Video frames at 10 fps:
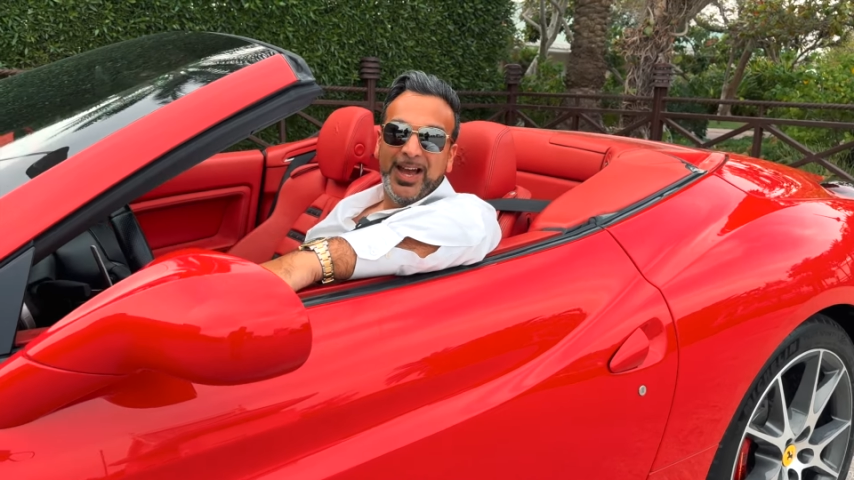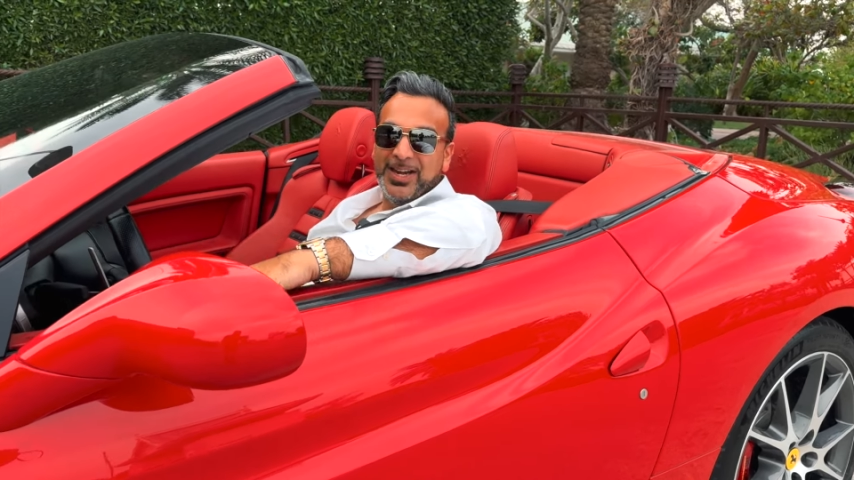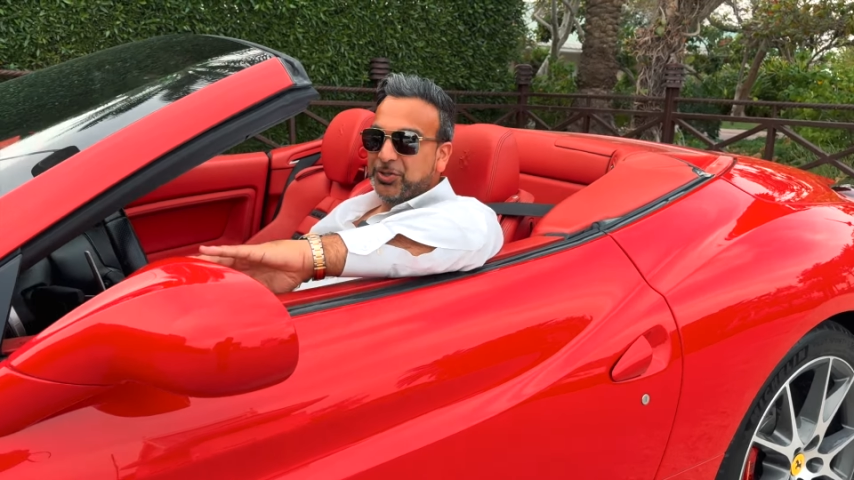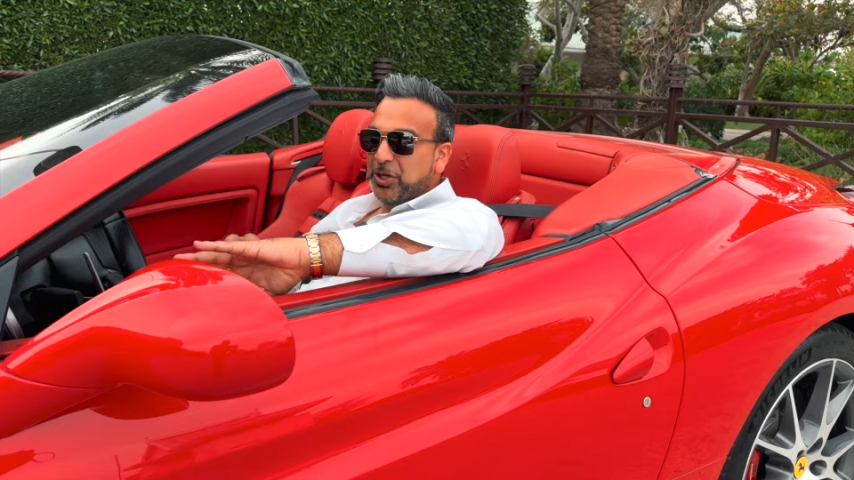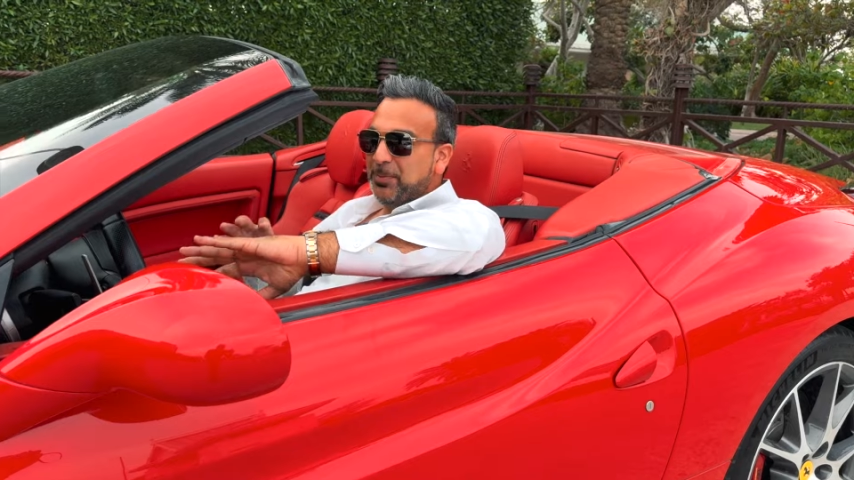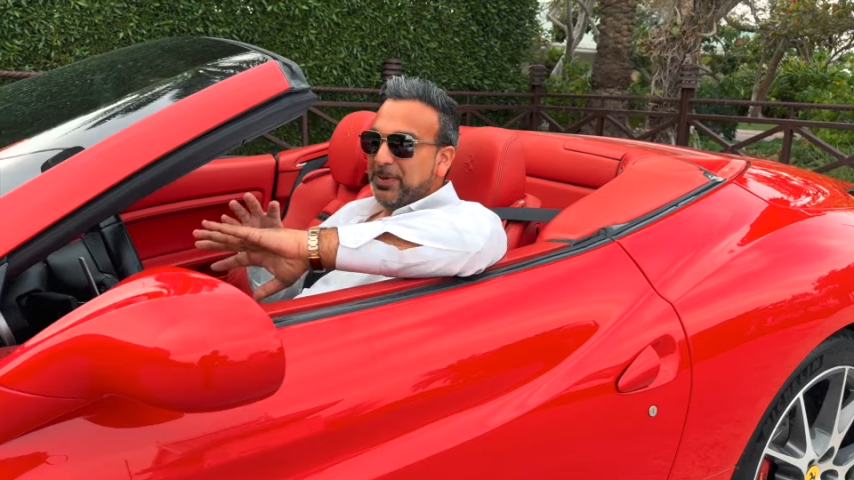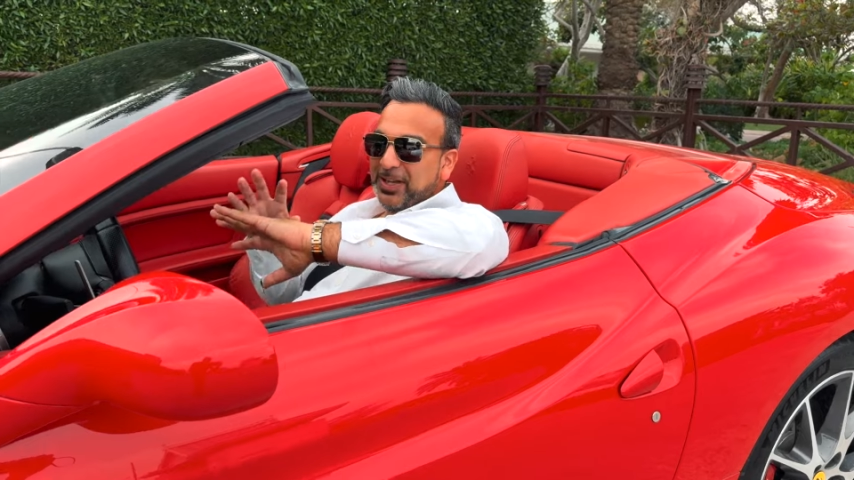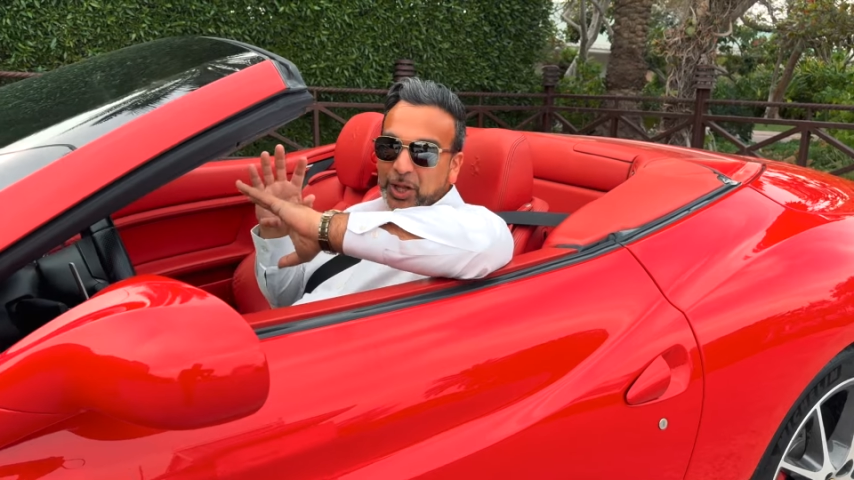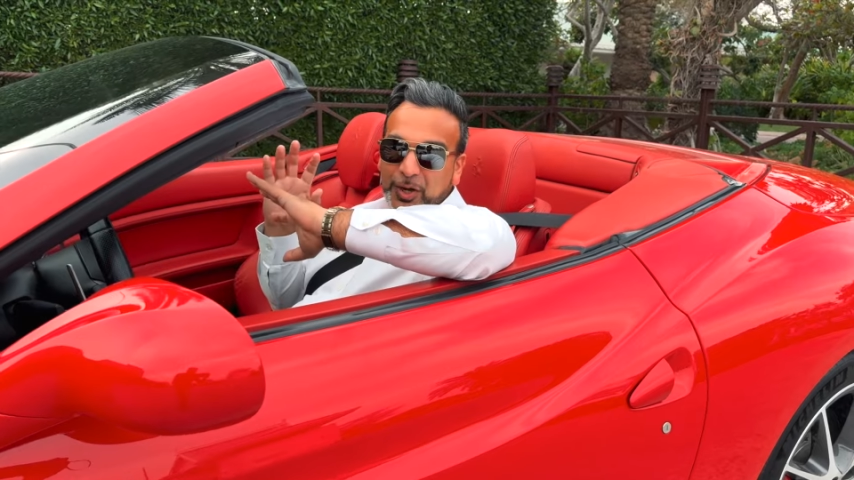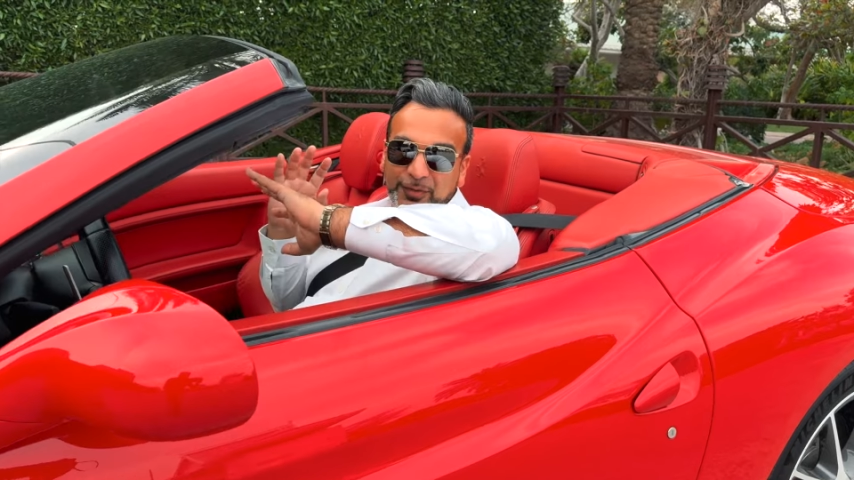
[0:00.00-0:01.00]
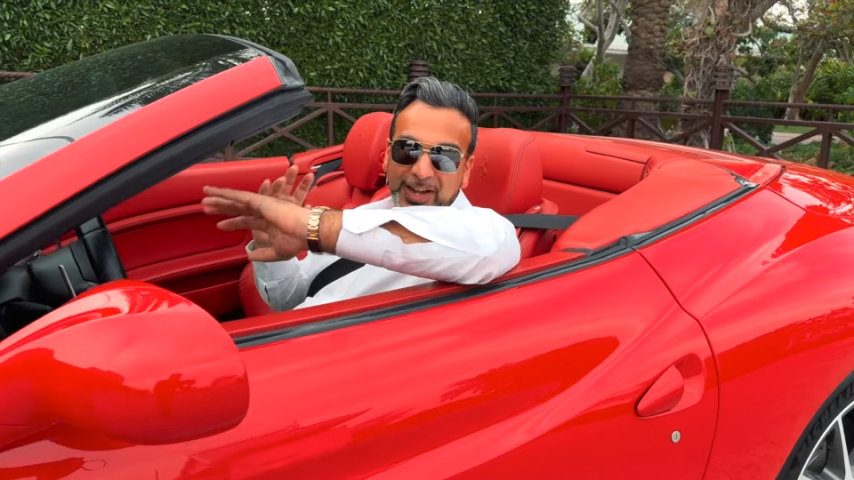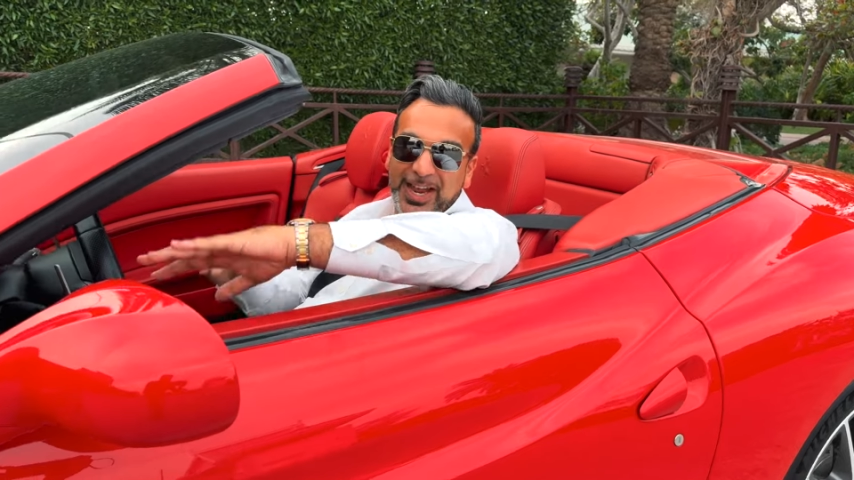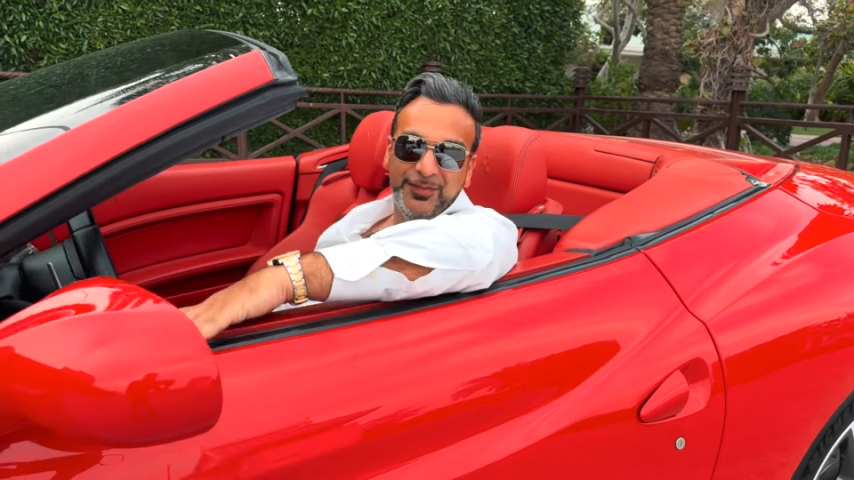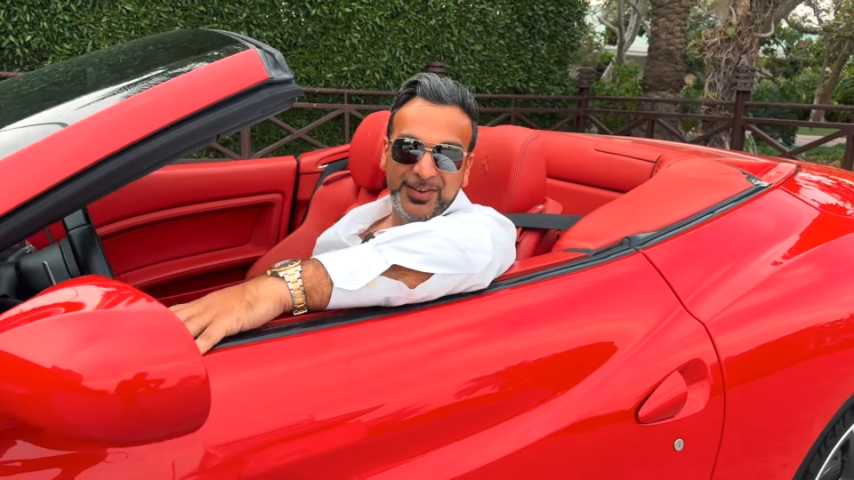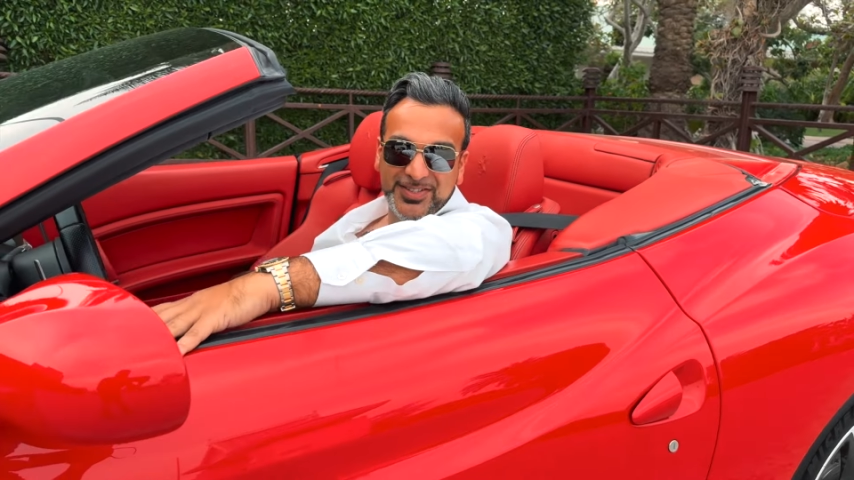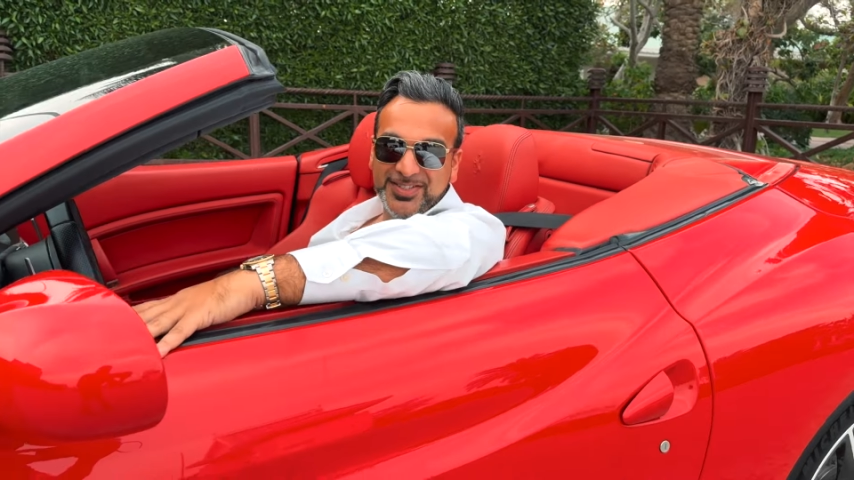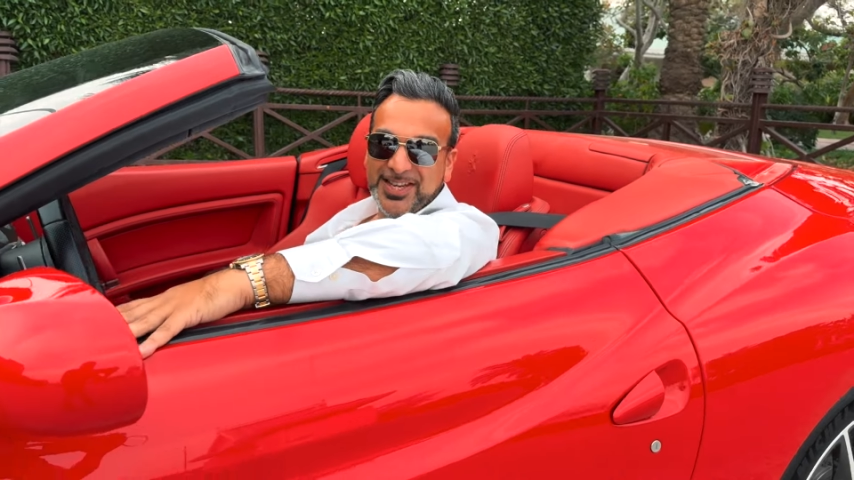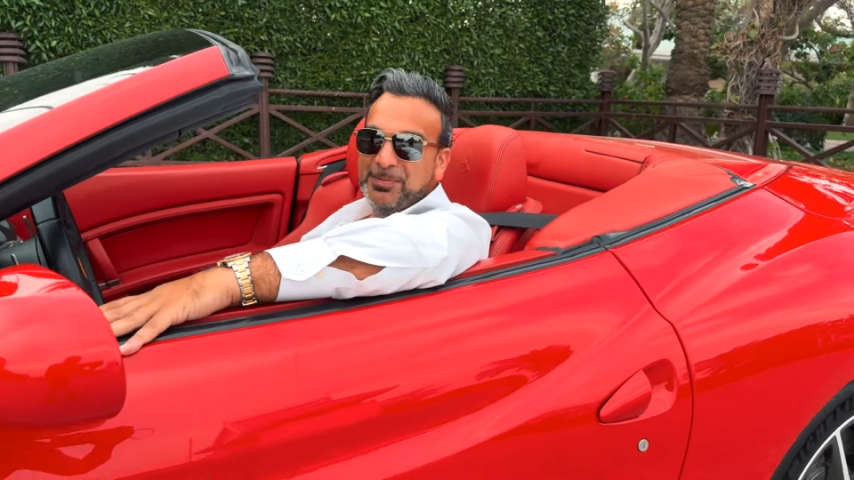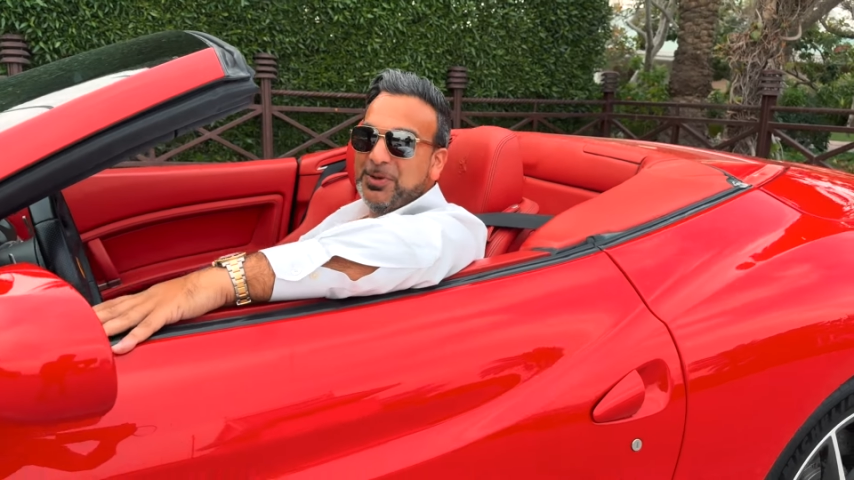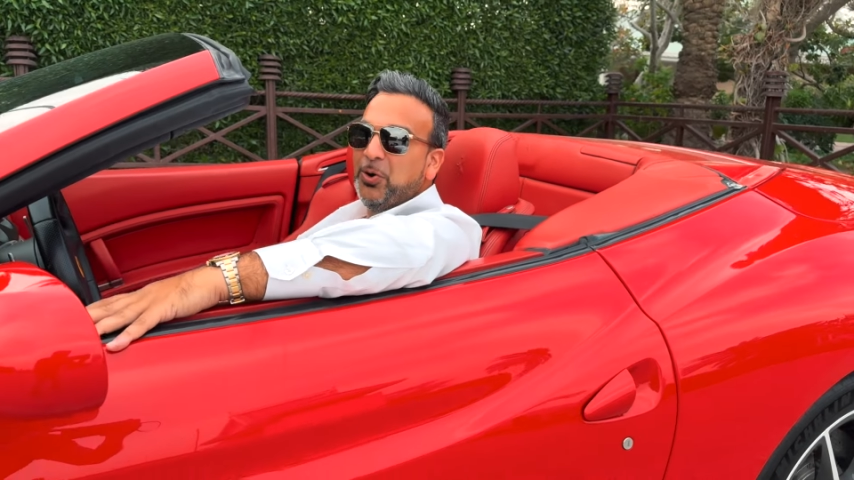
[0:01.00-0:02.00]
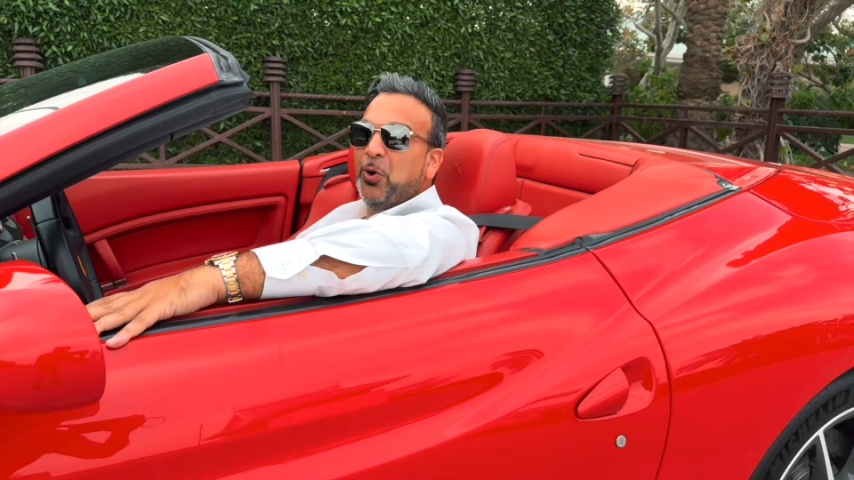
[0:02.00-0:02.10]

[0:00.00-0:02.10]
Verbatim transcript: and there's going to be a lot of live entertainment